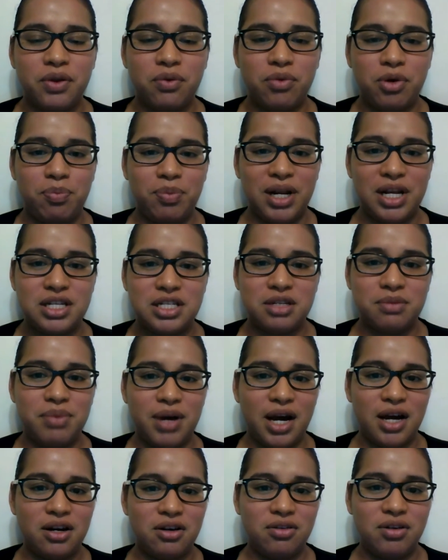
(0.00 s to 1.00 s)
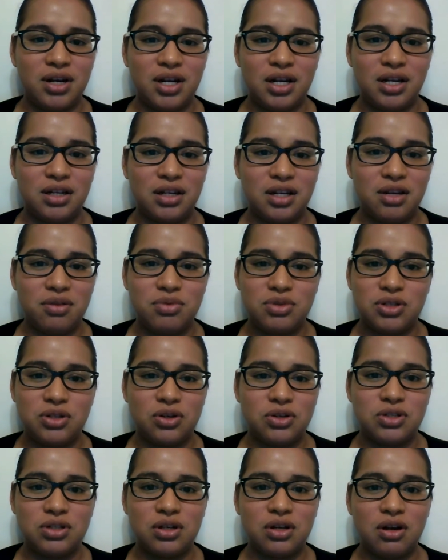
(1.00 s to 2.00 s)
replaced the battery, and he was
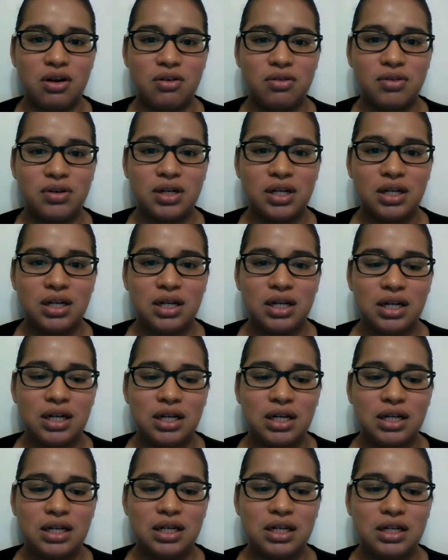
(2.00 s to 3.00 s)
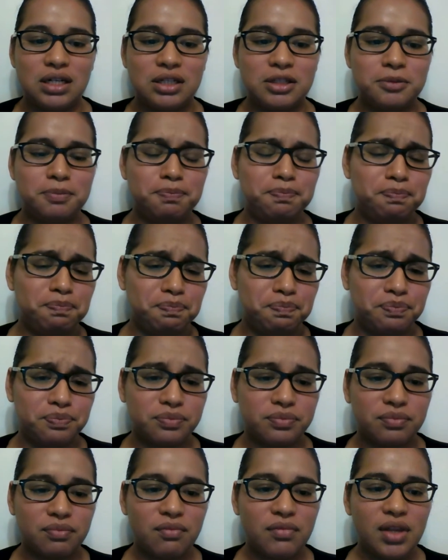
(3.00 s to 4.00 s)
good to go. Um,
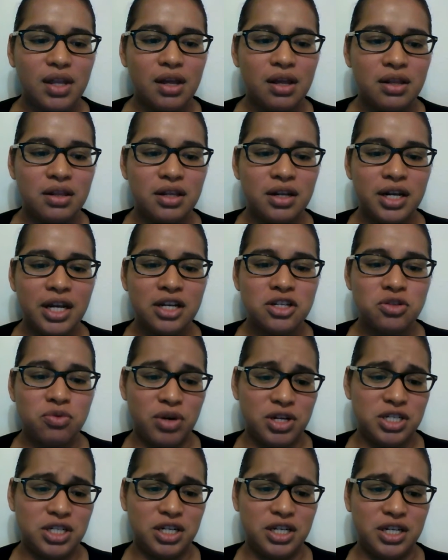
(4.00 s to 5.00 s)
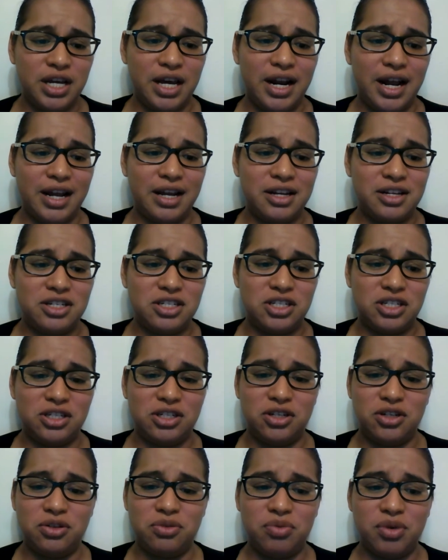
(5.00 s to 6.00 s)
and the next question that I
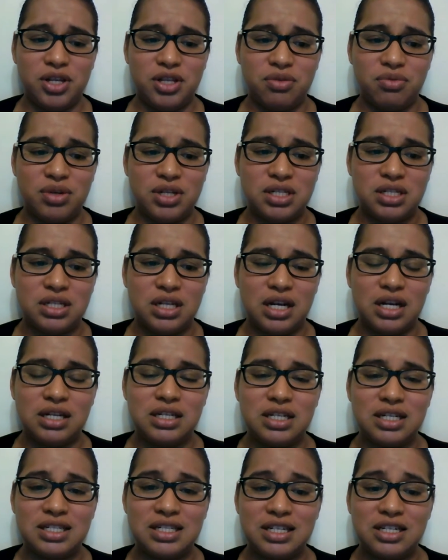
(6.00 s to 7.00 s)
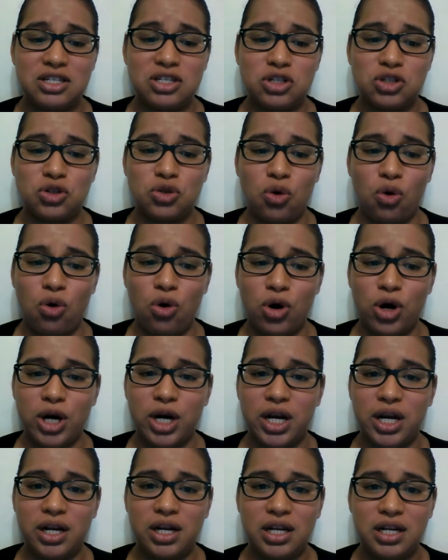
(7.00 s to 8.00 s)
continued with was, does it
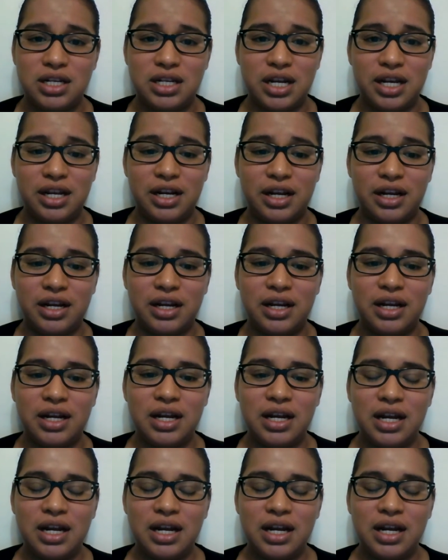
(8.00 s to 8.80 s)
store any data?